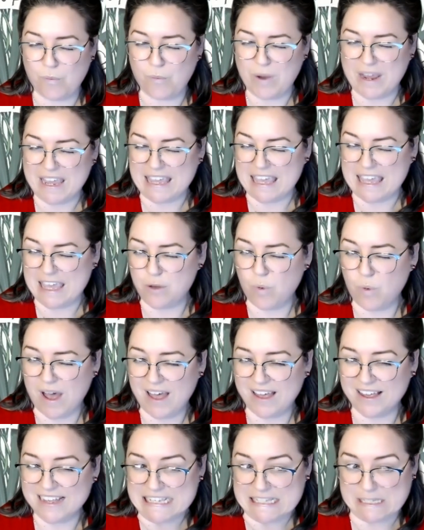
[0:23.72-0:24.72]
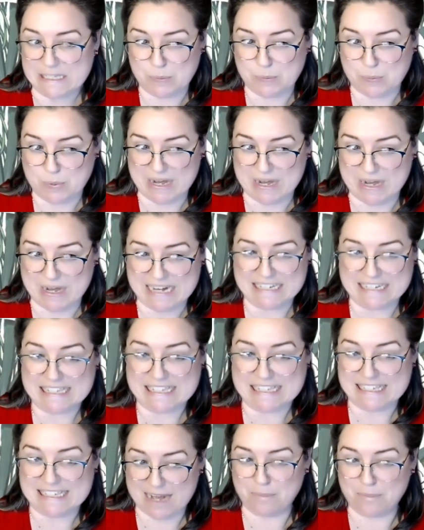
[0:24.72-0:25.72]
Wekiwa Springs
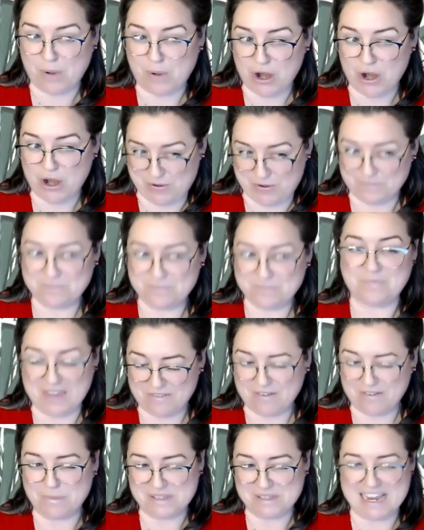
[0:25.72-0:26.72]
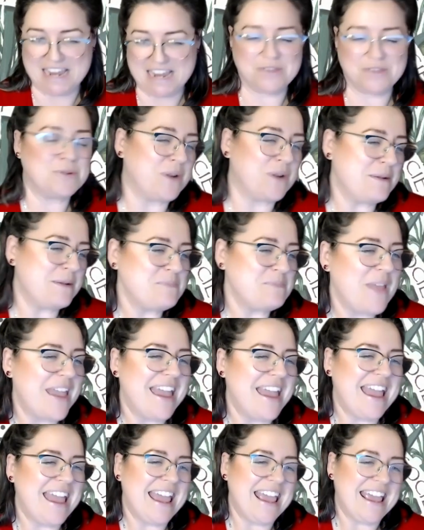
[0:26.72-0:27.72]
State Park, if I'm saying those right.
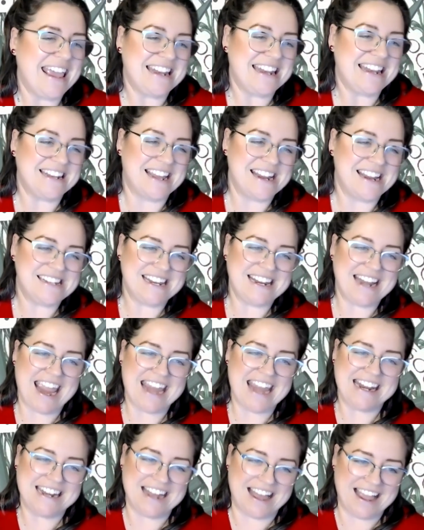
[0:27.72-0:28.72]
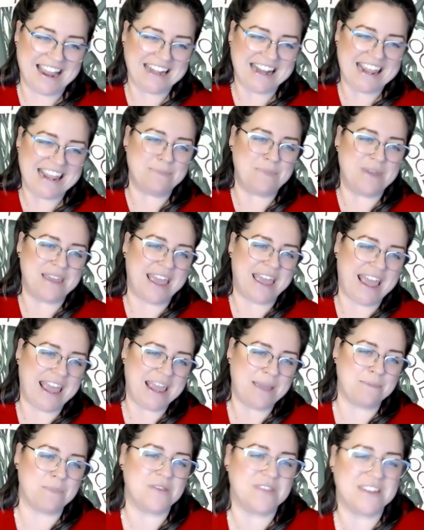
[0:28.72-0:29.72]
In 1989, he
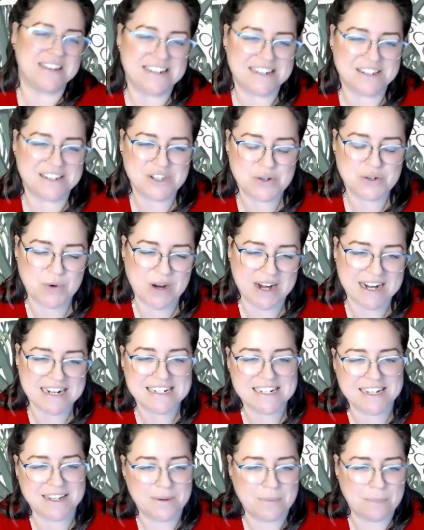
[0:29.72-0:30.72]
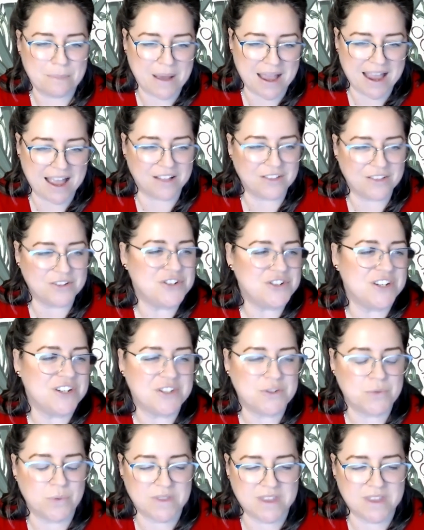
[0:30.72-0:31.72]
became the district
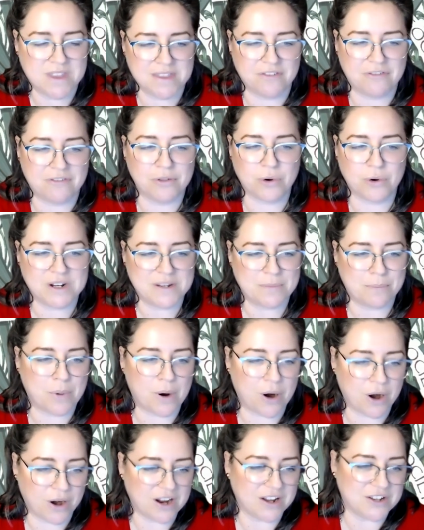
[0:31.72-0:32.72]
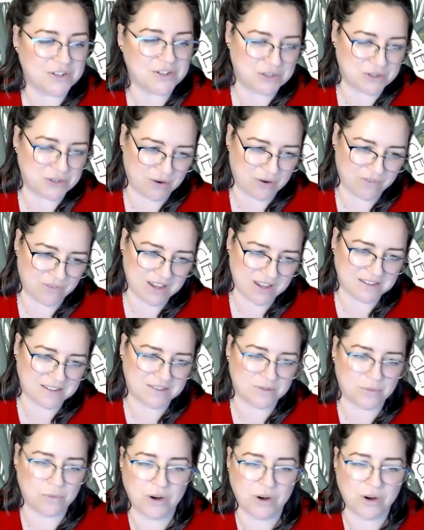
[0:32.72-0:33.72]
biologist within the Florida Park
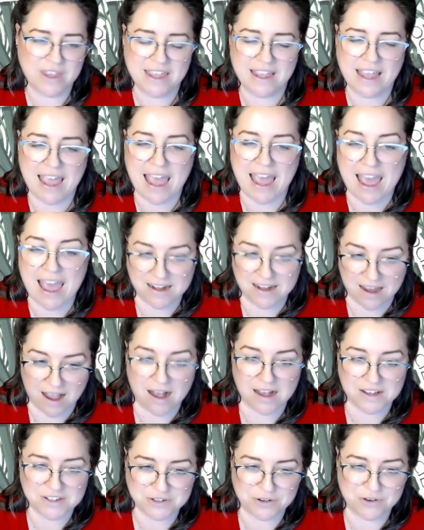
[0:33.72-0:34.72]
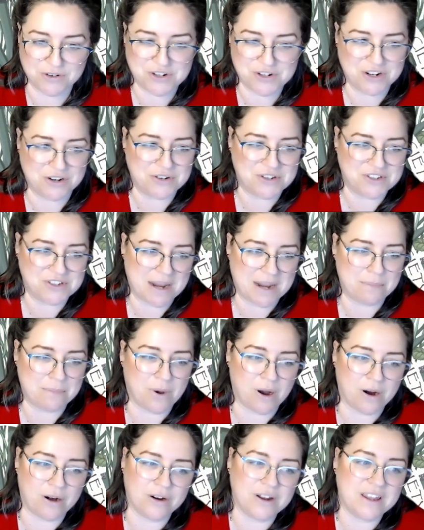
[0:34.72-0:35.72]
Service, working at Oscar Scherer State
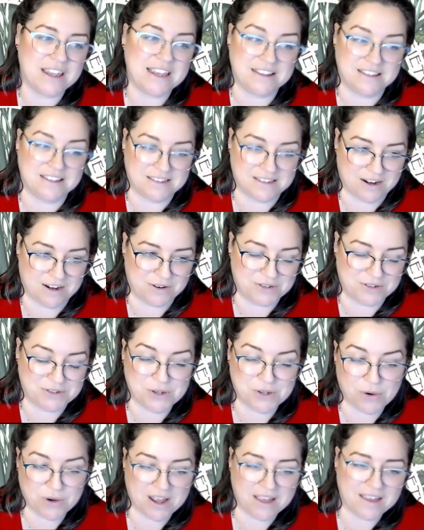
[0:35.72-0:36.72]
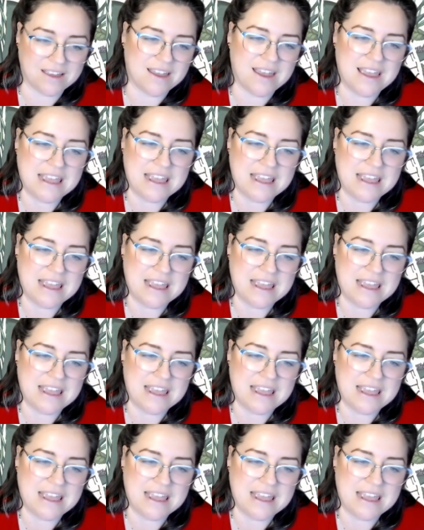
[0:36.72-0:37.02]
Park in Sarasota.